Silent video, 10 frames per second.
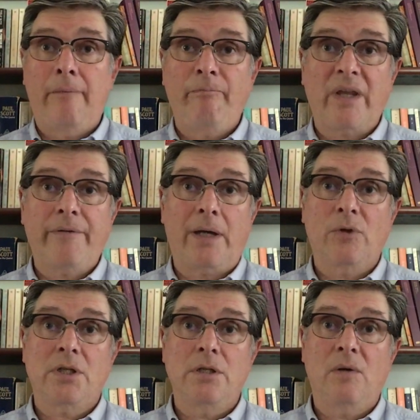If I were
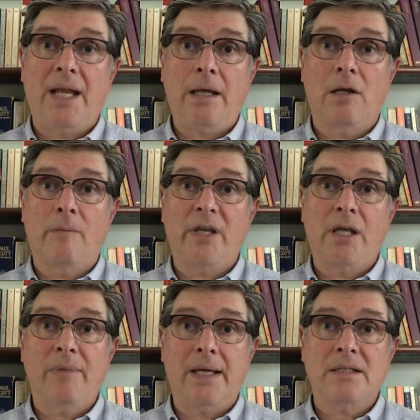to do an economic
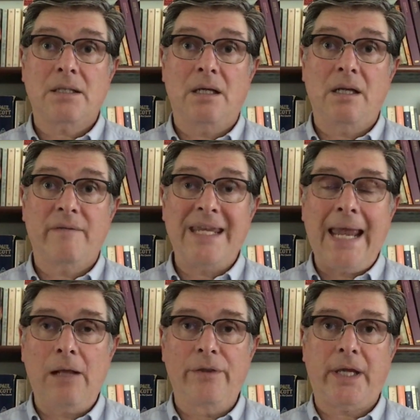impact study of the
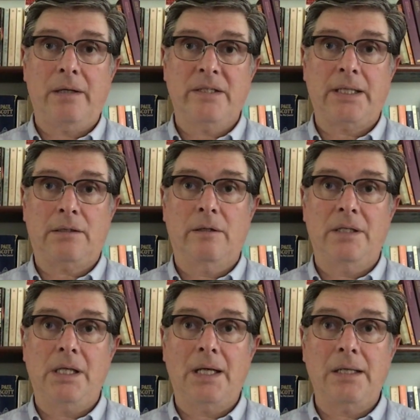healthcare sector in
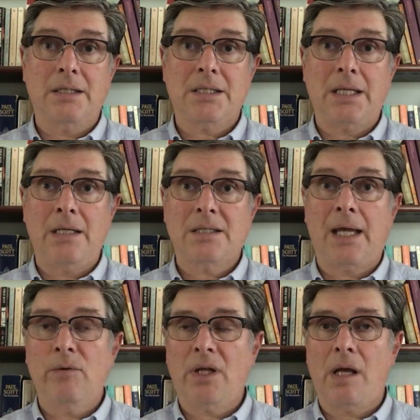the United States, I
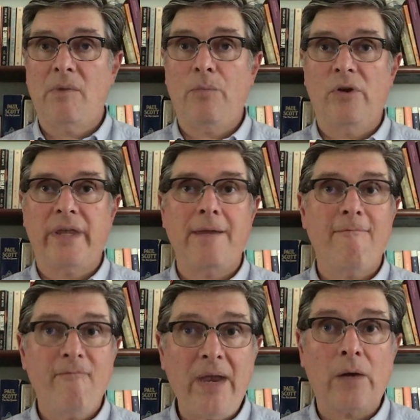would come up with a
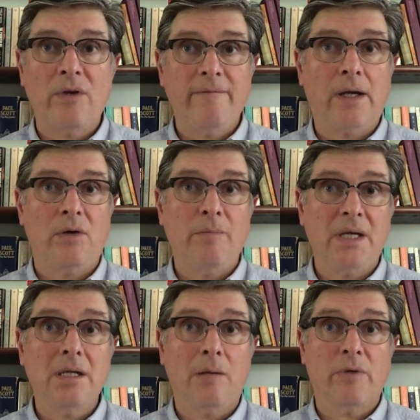very, very
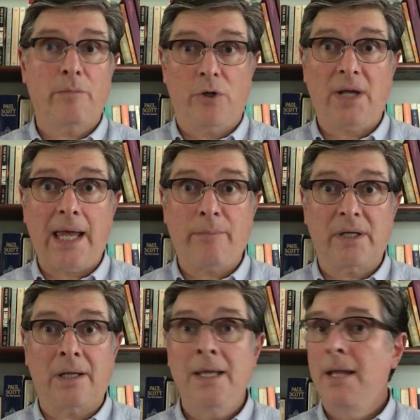big number per
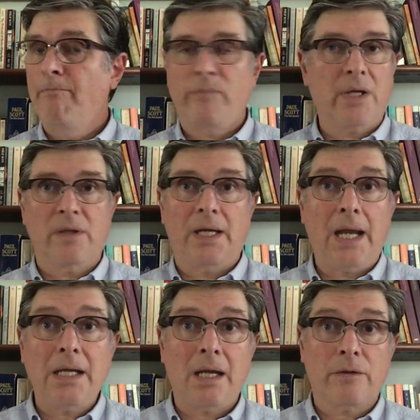capita, bigger than
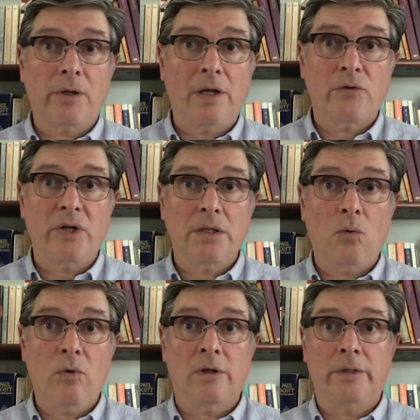any other country in the
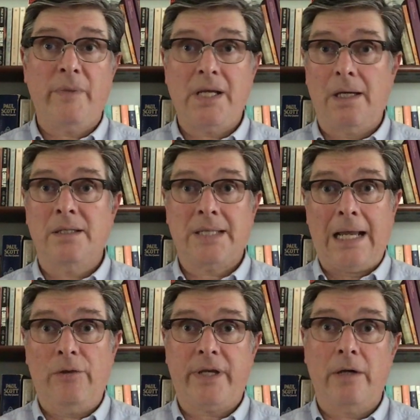world, because
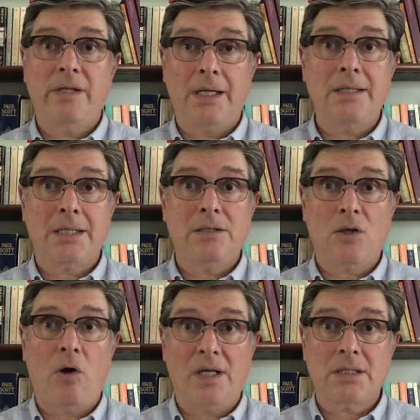healthcare in the United States
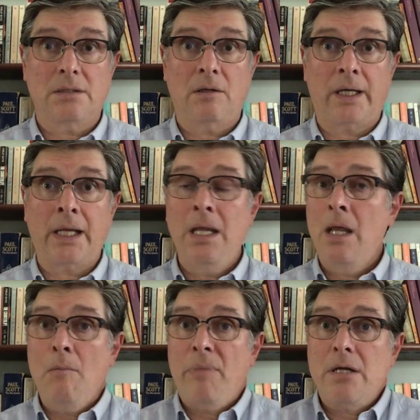costs a lot.
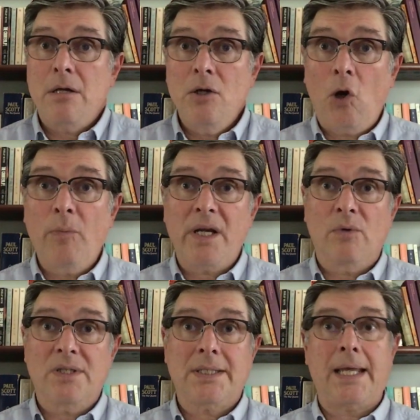But nobody
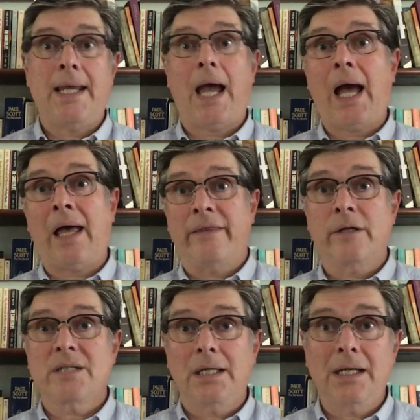would say,
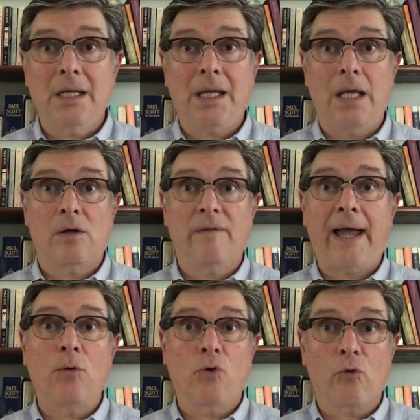there's an indicator of
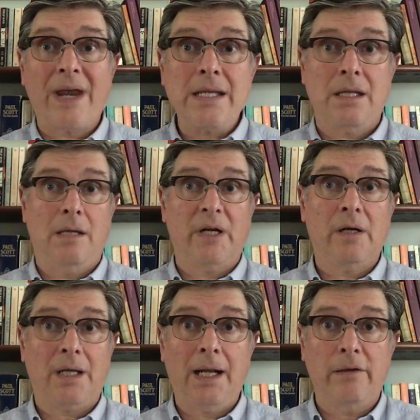how great the
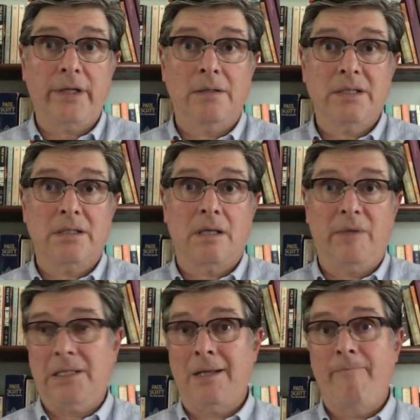American healthcare system
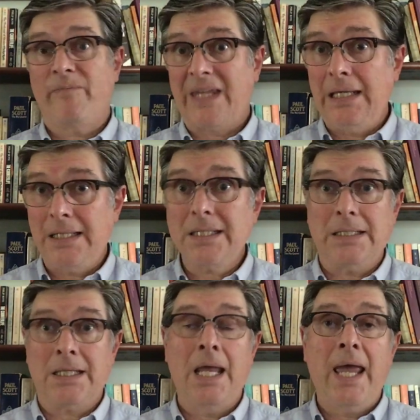is. It
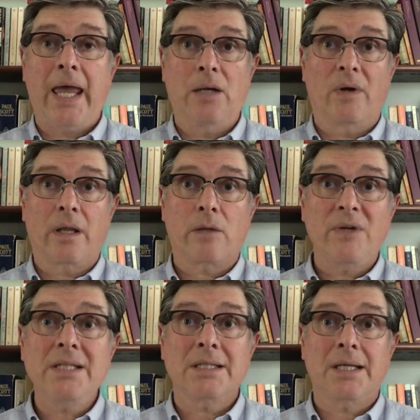isn't. And one of the
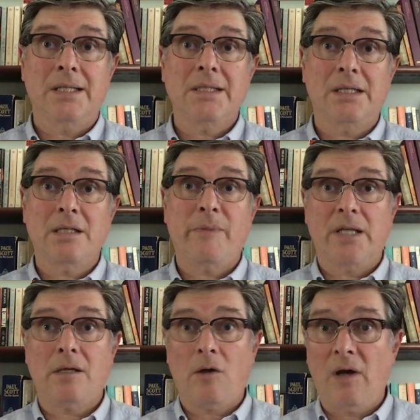reasons it isn't is because
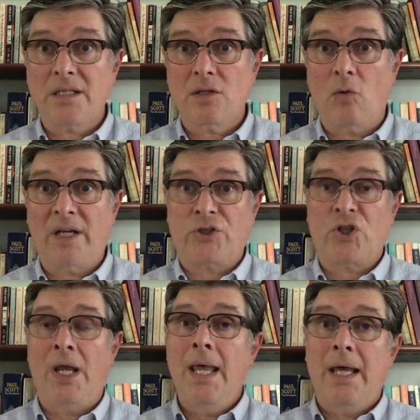it costs so much.
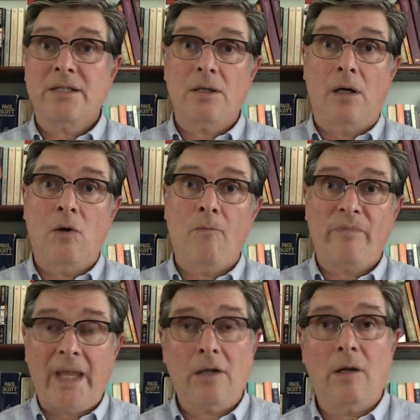So
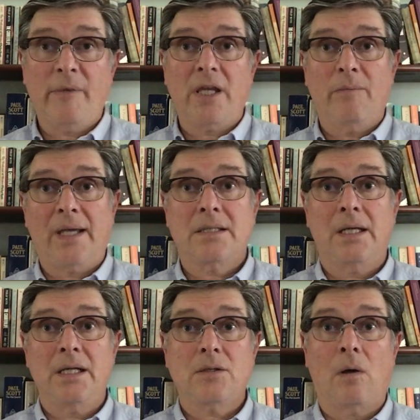economic impact
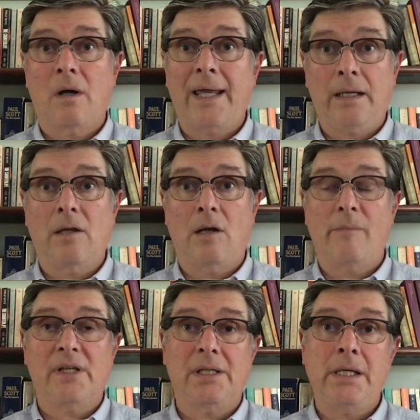studies are
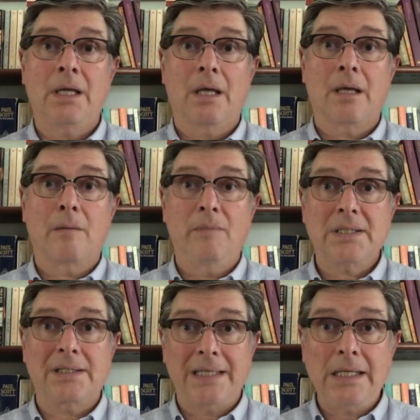economically
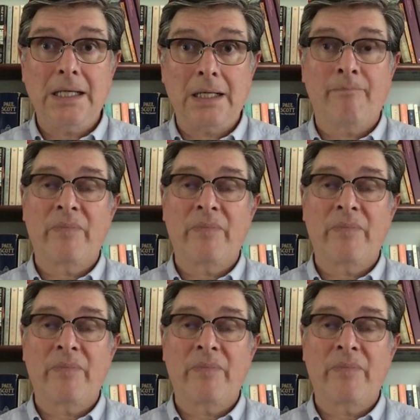misleading.